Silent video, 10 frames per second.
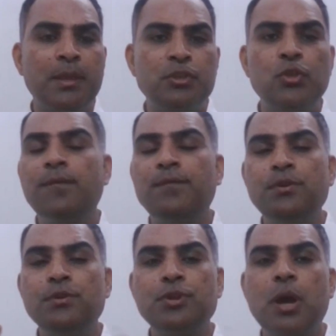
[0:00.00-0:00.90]
So if
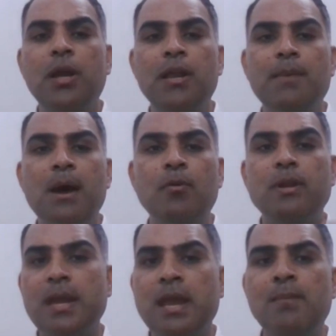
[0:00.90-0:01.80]
you talk
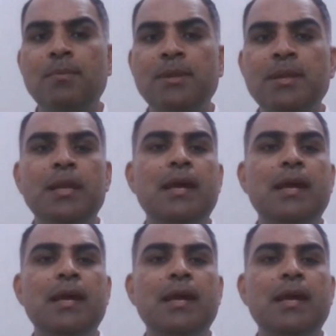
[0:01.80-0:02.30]
about AMD,